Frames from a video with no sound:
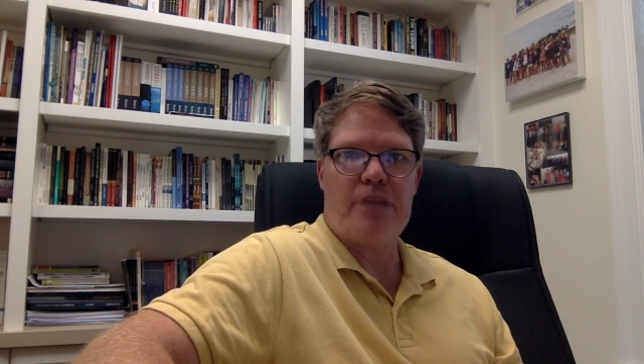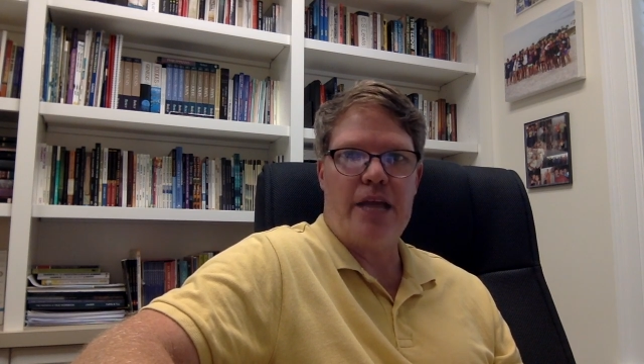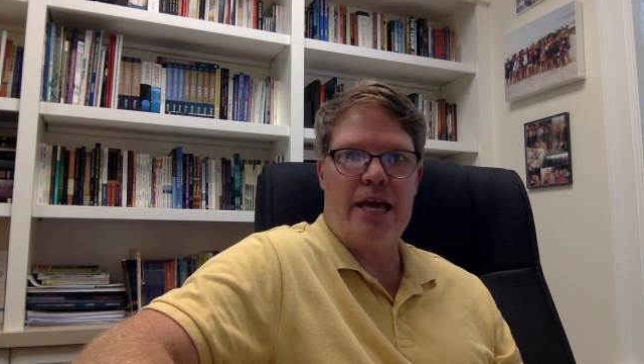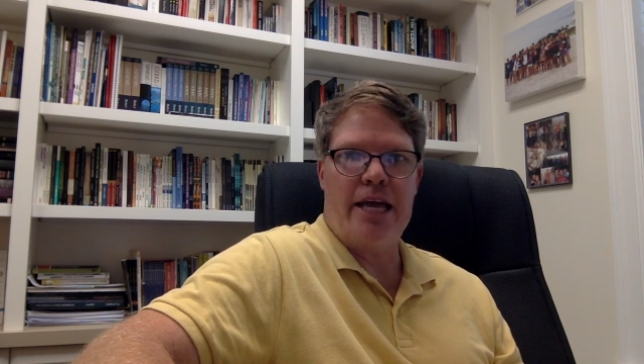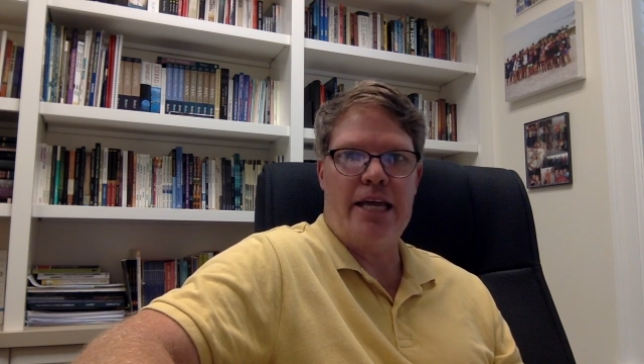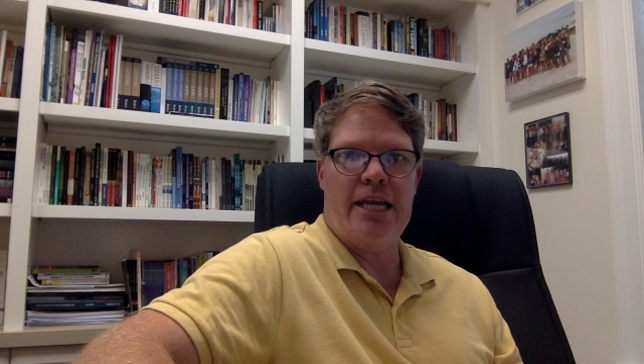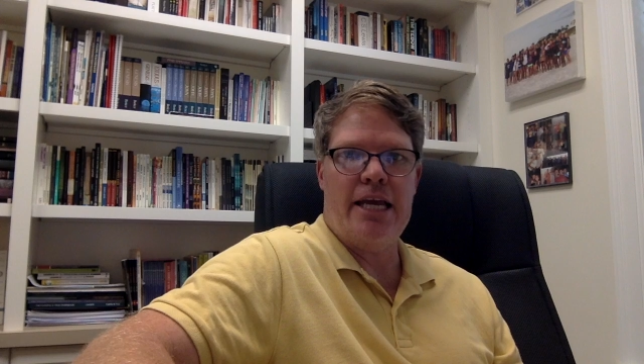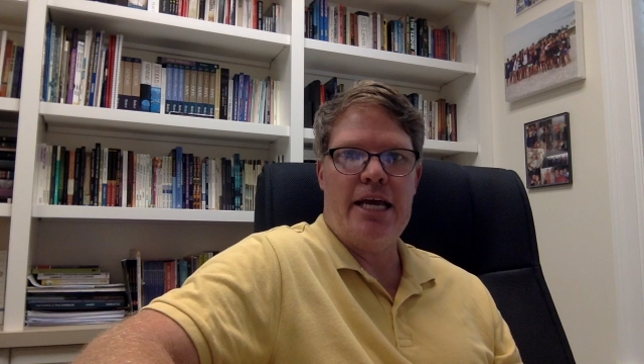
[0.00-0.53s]

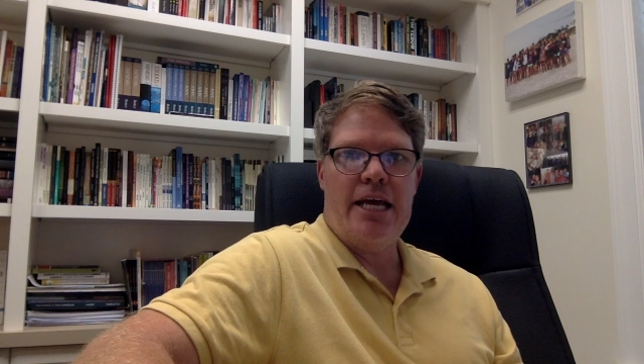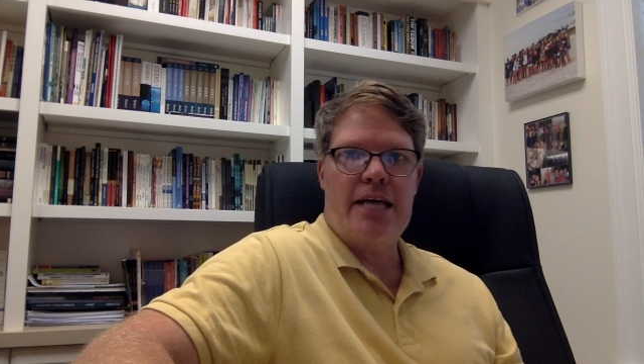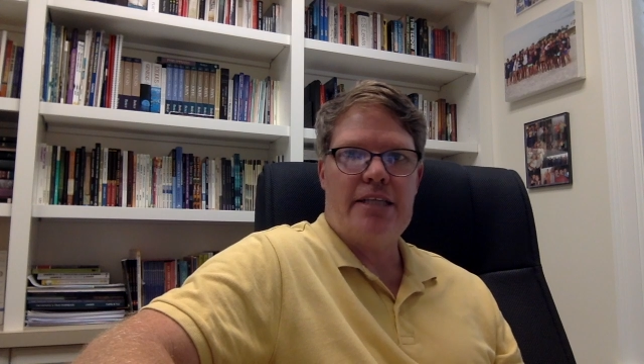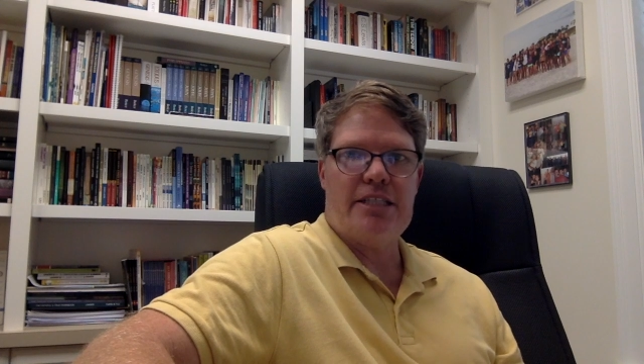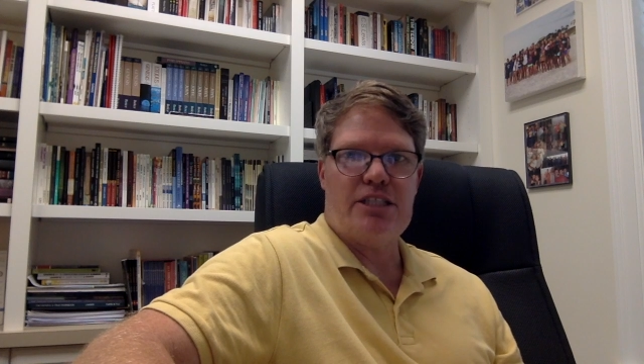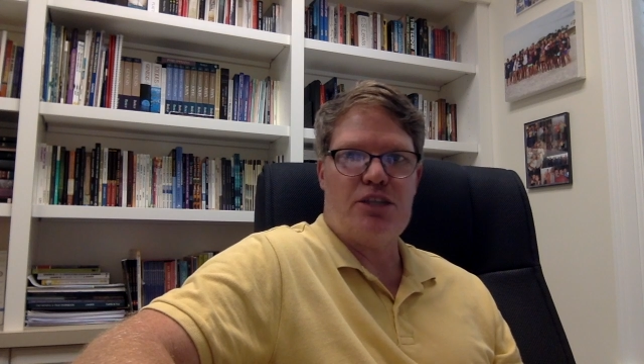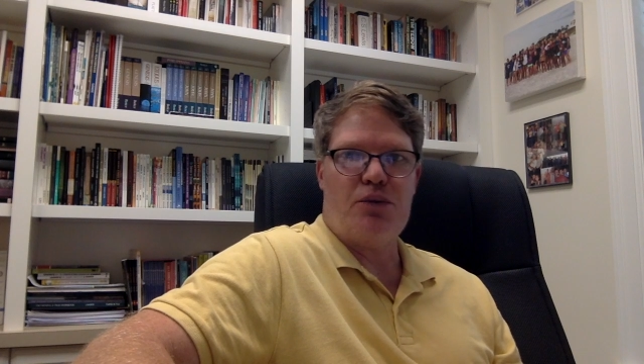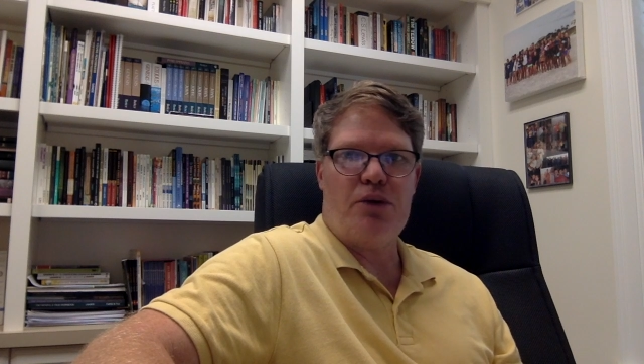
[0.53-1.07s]
And it's
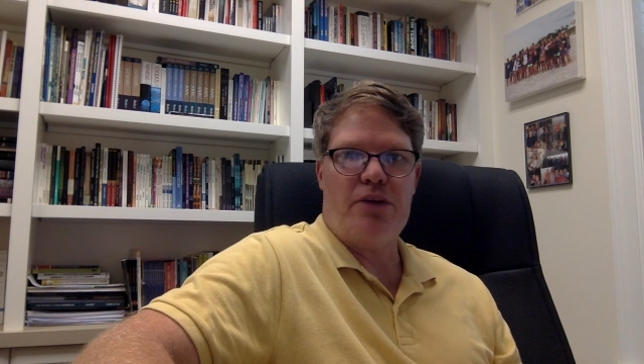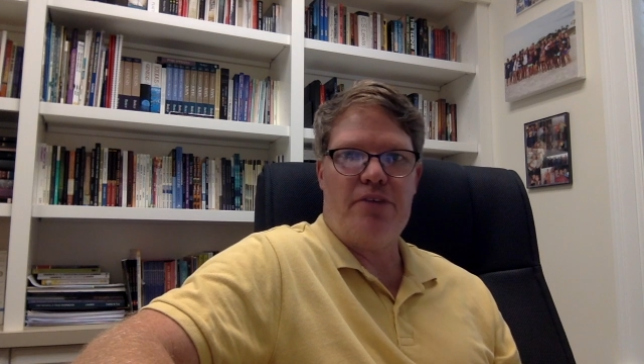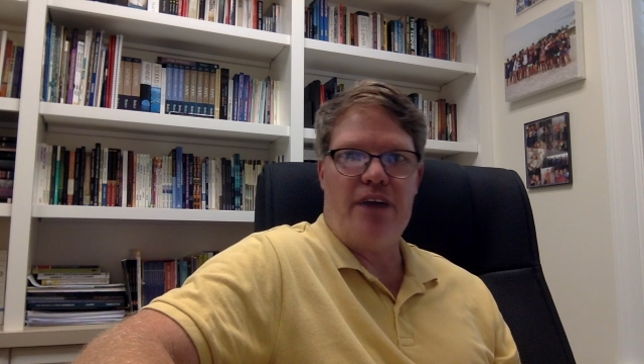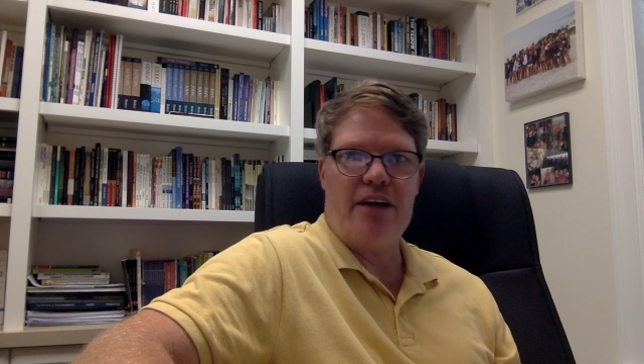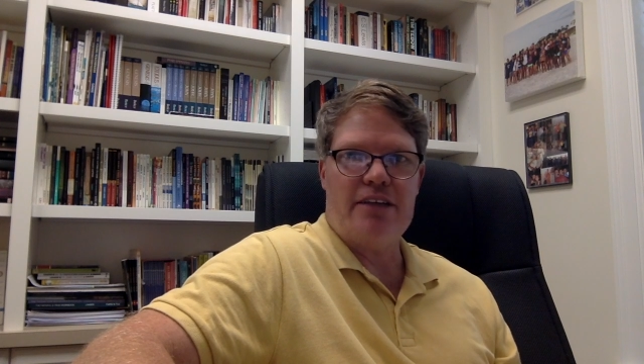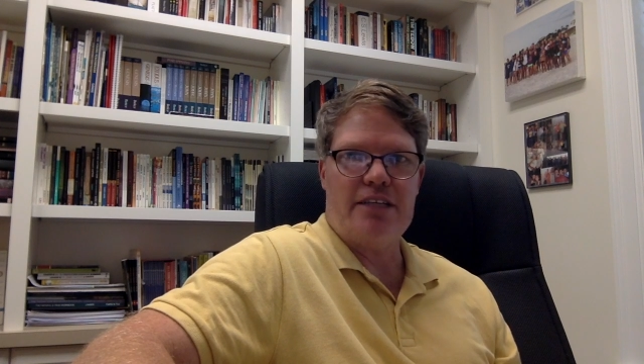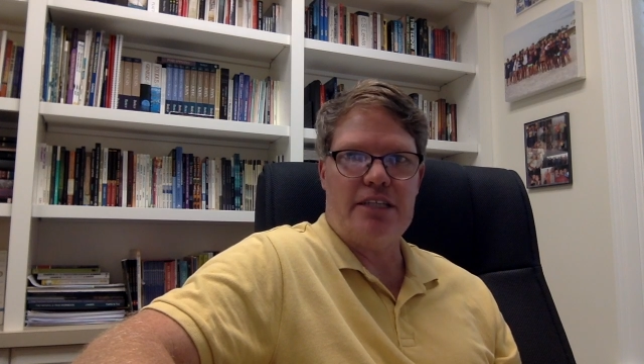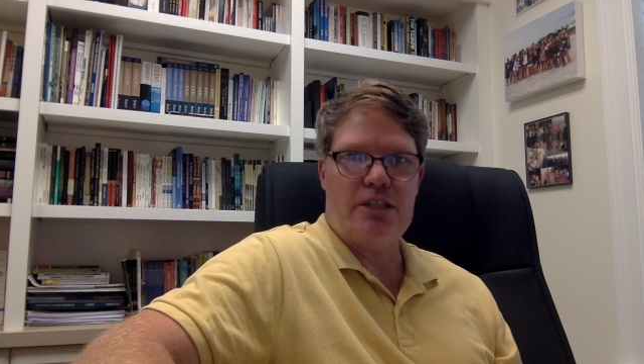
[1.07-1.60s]
a story
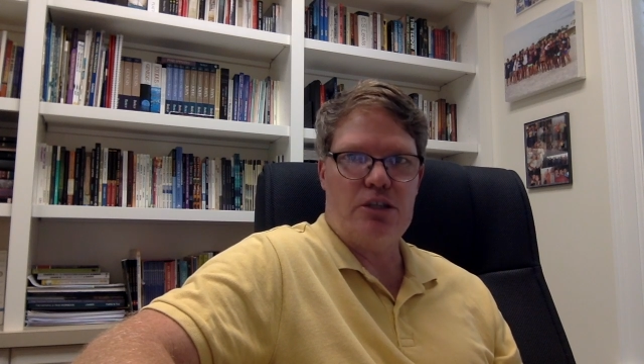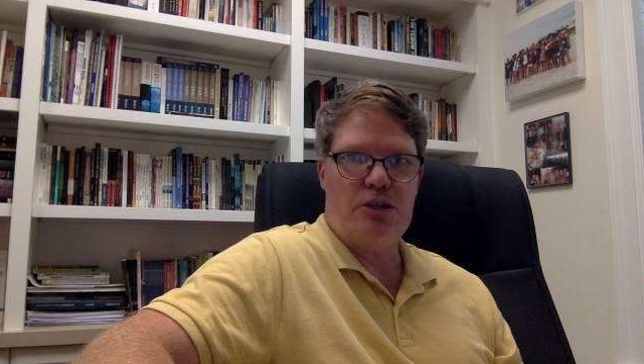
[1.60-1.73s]
found in